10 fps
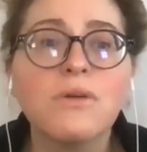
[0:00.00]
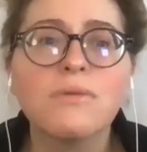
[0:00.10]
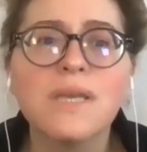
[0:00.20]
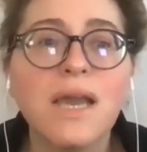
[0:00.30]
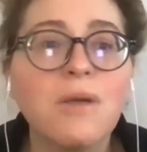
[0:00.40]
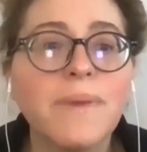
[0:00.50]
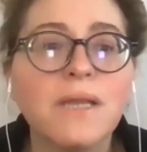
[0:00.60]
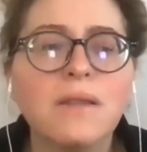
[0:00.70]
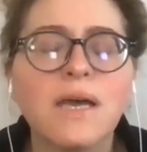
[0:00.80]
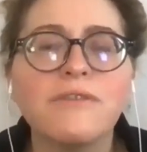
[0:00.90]
really
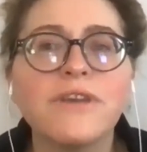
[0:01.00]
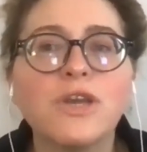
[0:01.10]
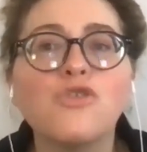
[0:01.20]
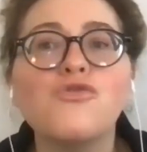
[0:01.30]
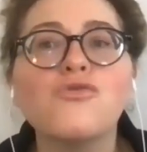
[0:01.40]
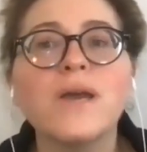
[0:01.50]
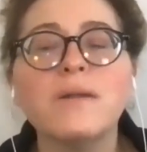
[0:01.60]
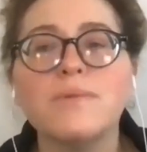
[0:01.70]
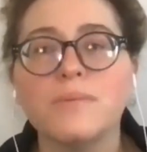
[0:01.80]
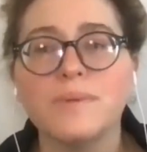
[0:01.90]
helping a lot of
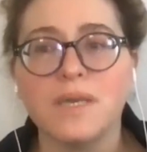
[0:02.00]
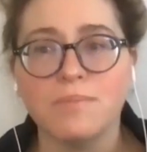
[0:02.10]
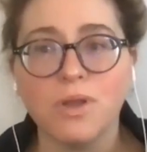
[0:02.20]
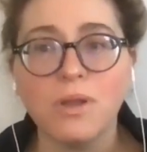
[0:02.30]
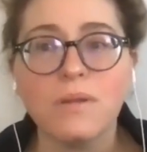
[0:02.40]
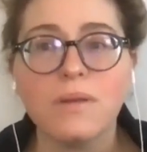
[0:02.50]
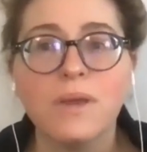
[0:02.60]
incredible people